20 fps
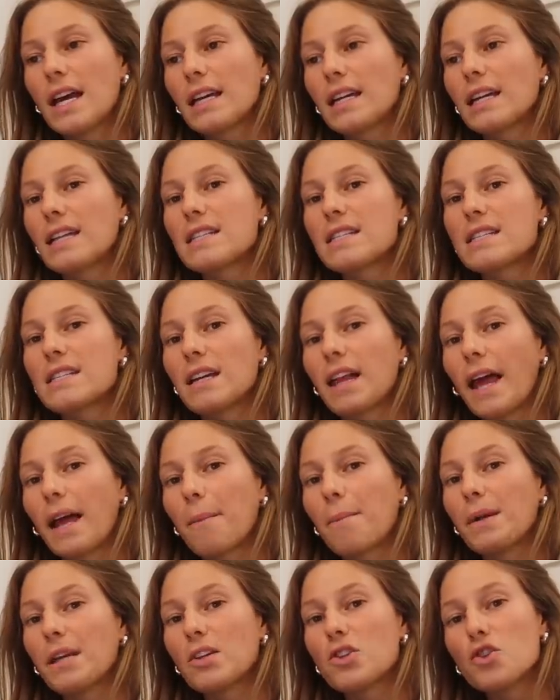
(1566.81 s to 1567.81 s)
gets to
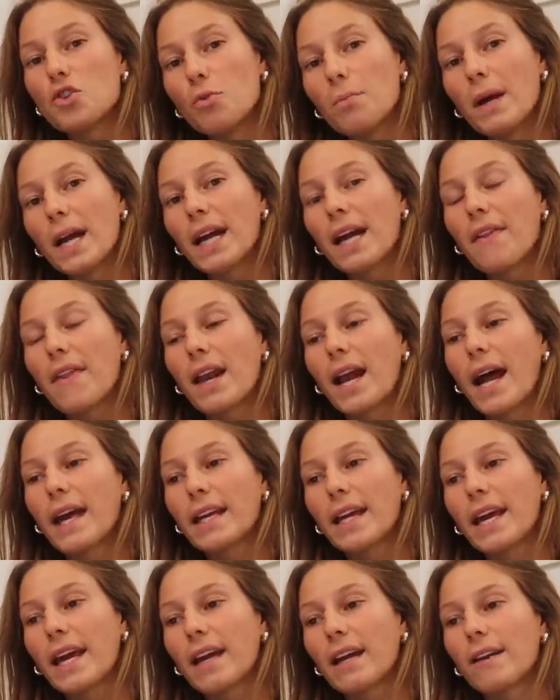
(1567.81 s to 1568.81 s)
like be too big and then I
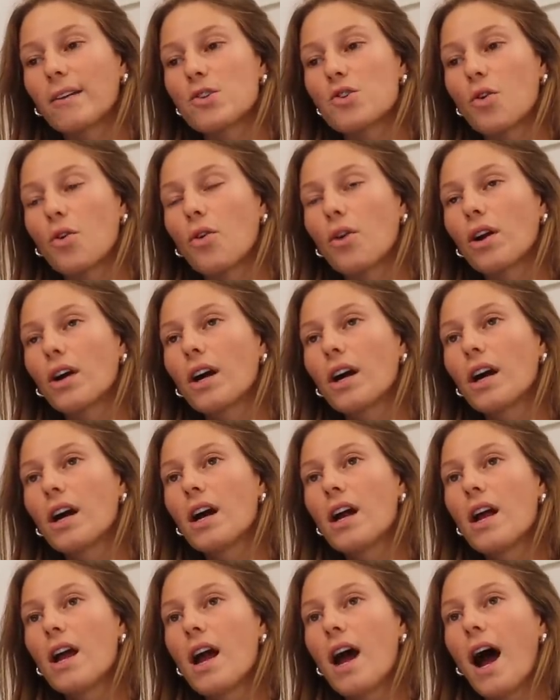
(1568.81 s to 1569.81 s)
can't control
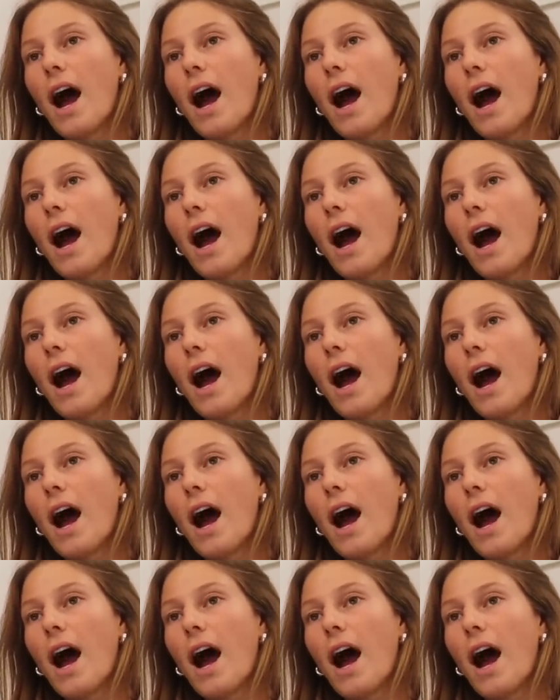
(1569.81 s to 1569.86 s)
her.